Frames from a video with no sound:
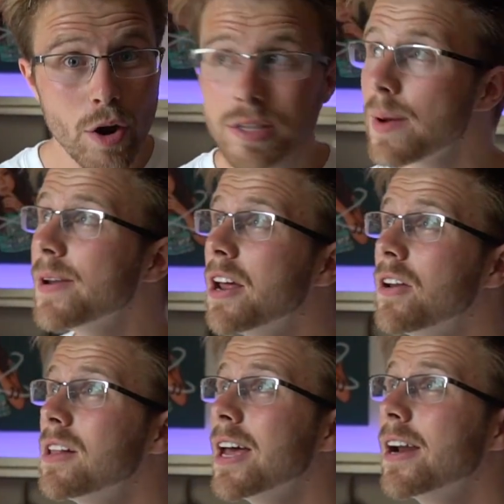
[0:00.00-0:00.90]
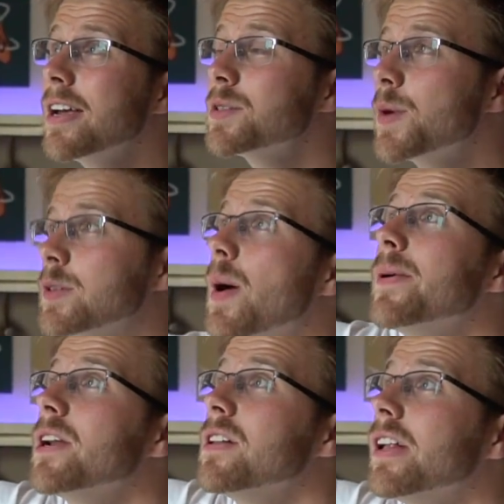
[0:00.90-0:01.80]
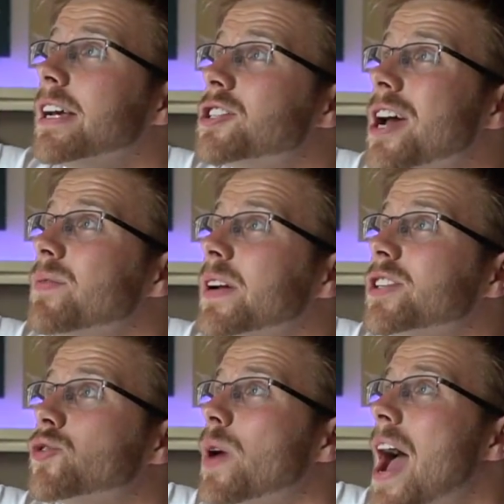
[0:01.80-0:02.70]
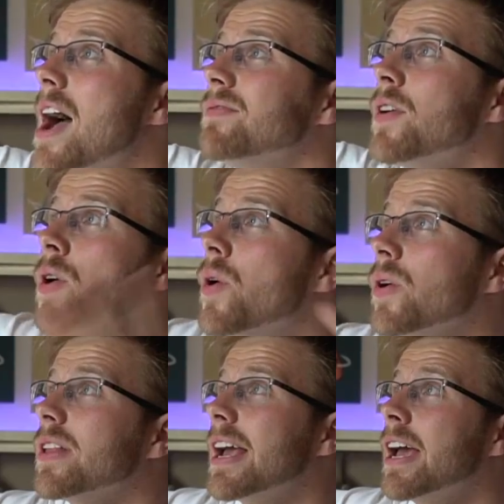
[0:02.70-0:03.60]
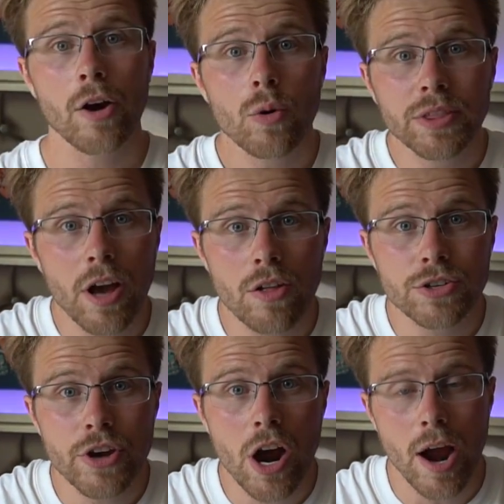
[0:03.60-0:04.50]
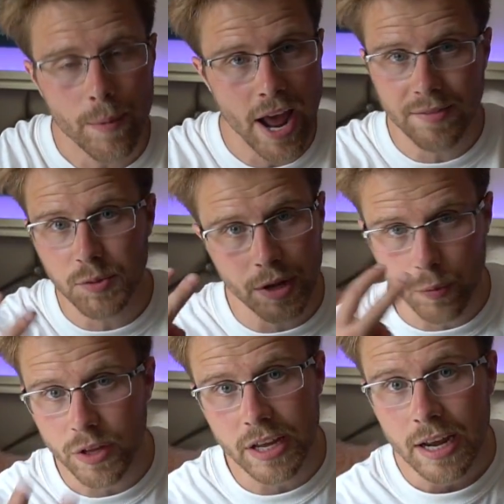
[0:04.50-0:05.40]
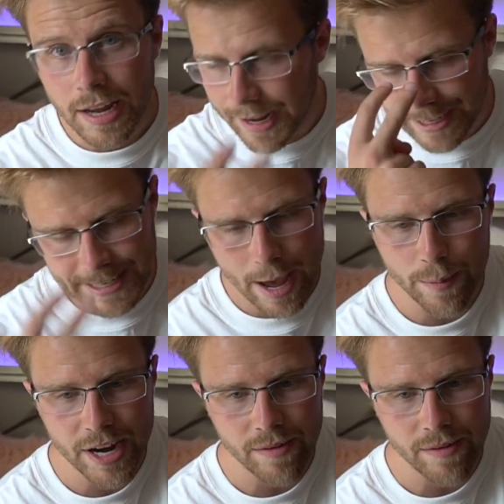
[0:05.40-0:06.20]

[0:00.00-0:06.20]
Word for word: It's probably not gonna look like an ice cream cone. It's probably gonna look like a giant freaking giraffe or like, I don't know what the colors are. I'm gonna have to like really examine